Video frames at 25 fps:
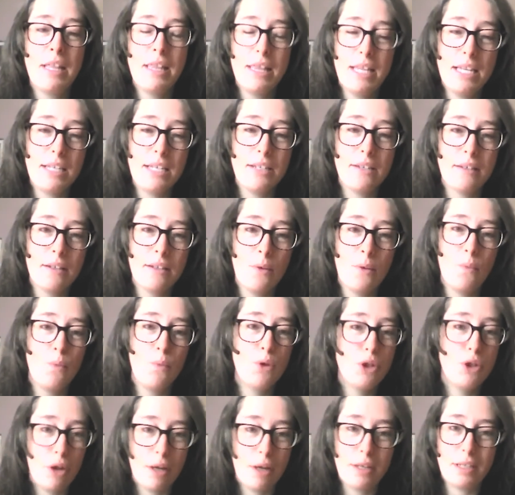this
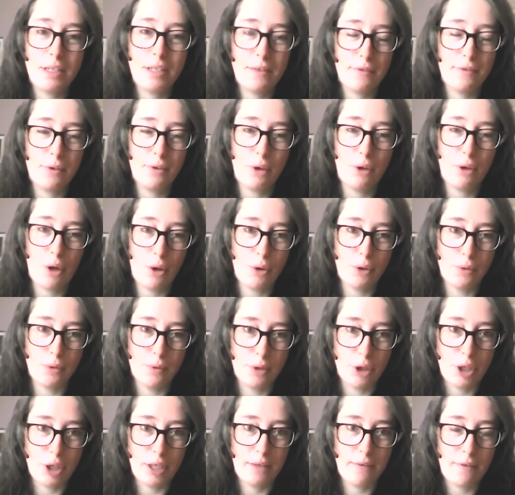was not a difficult goal to
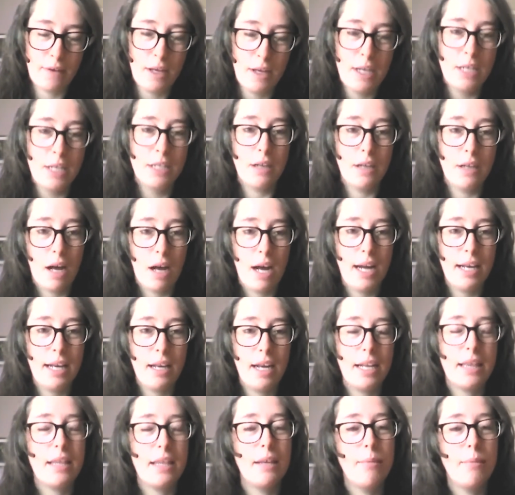achieve. To
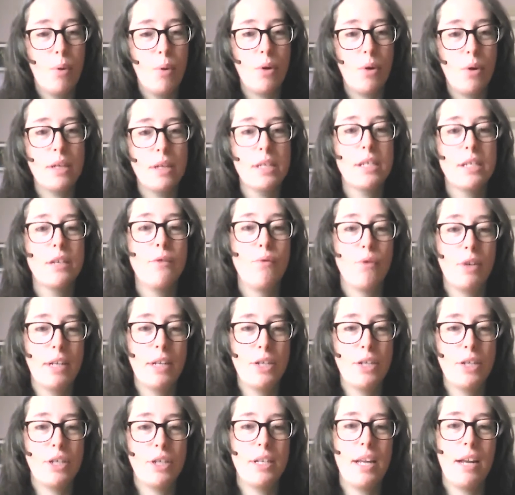highlight the importance of
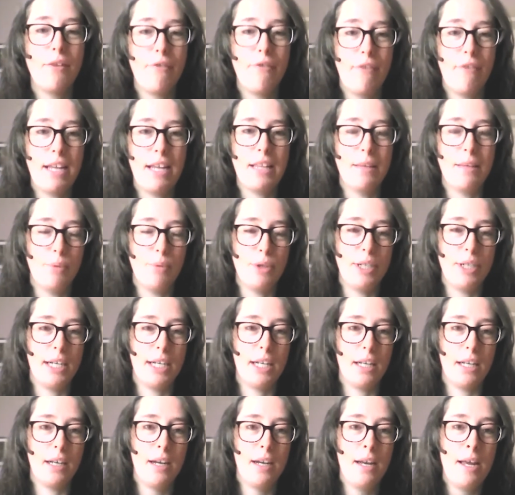religion and faith in
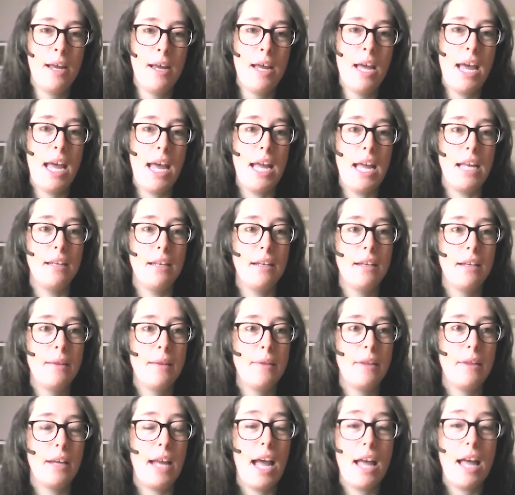particular in
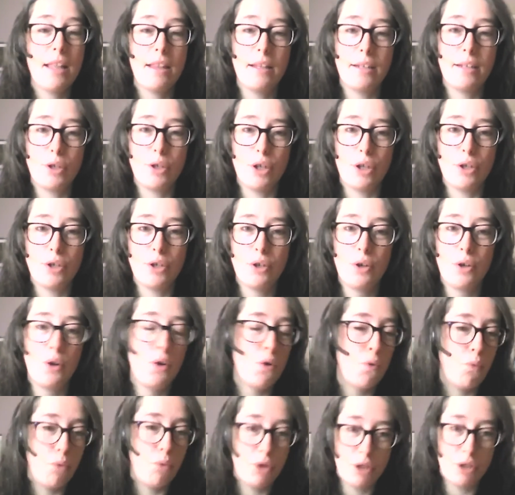the Catholic Church
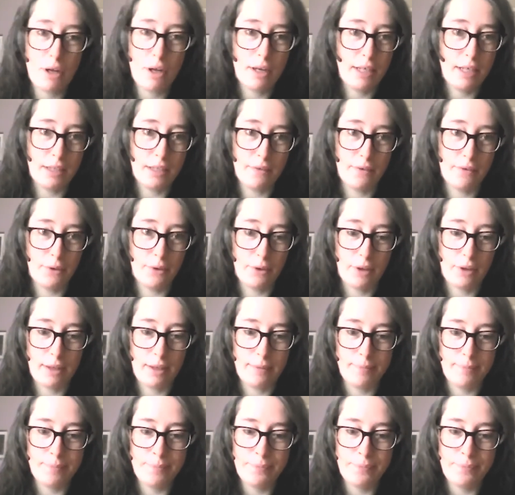was not a difficult thing.